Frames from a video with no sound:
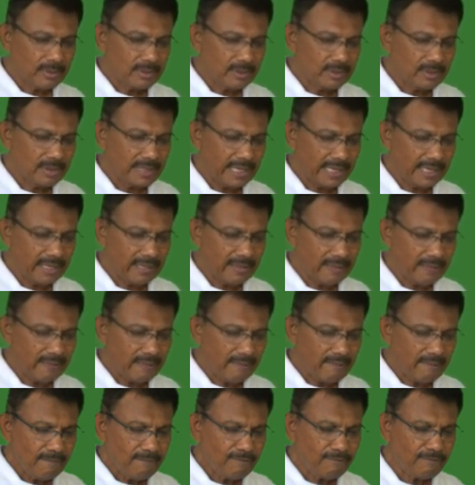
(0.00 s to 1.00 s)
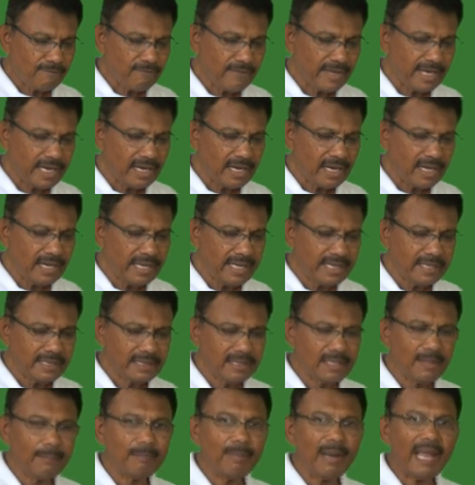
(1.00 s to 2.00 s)
Then fill in
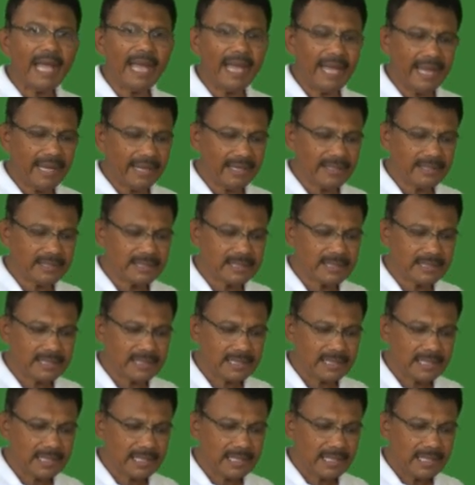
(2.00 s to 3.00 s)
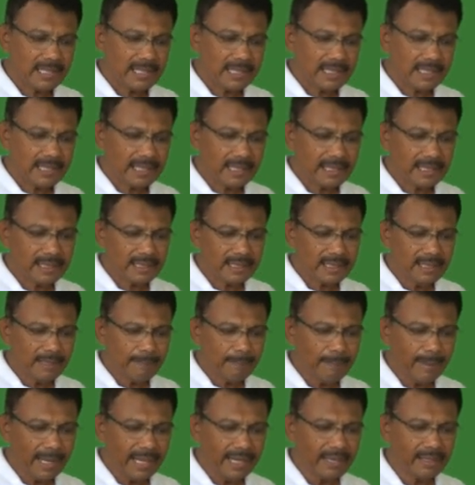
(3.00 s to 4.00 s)
the blanks in the
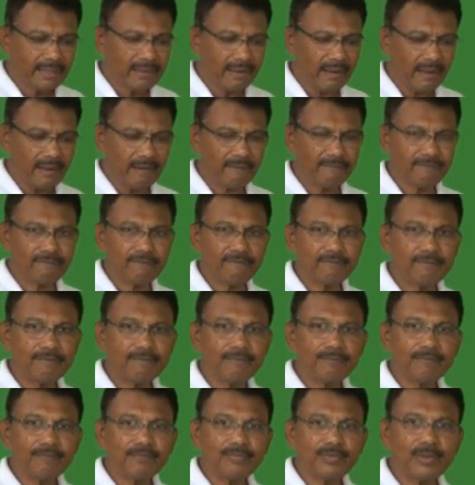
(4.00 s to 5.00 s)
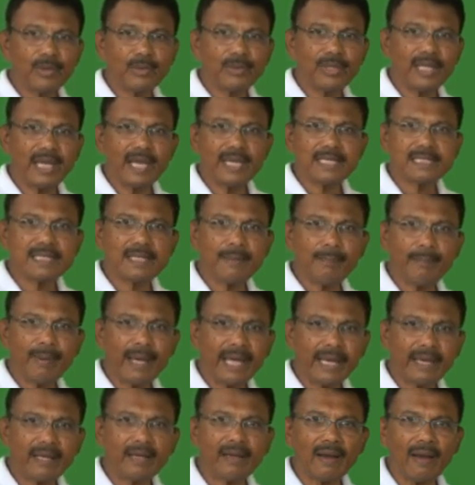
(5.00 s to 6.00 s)
paragraph. Now there is a
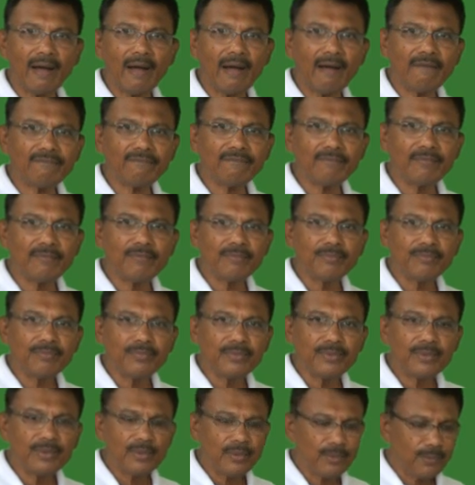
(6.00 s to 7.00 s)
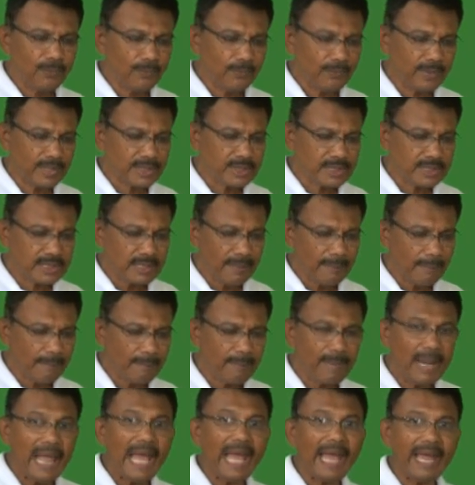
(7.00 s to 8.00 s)
paragraph with some
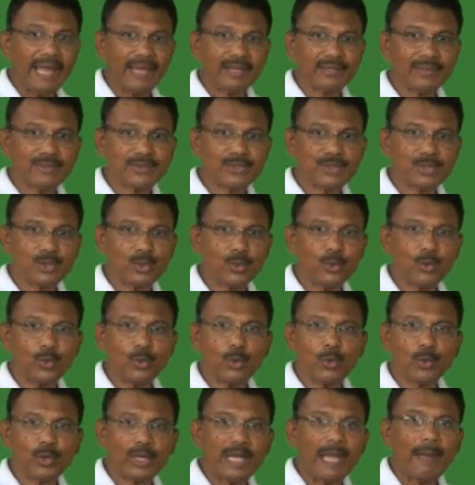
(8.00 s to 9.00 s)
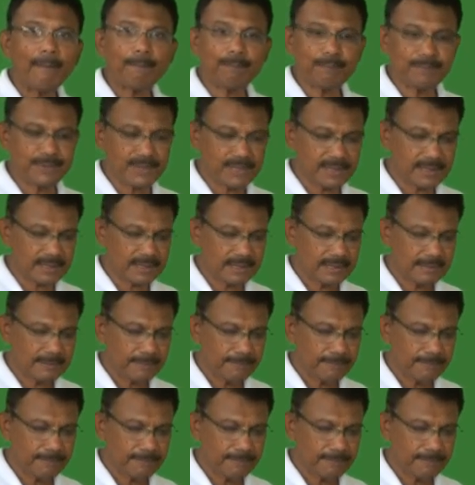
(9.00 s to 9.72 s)
blanks or gaps.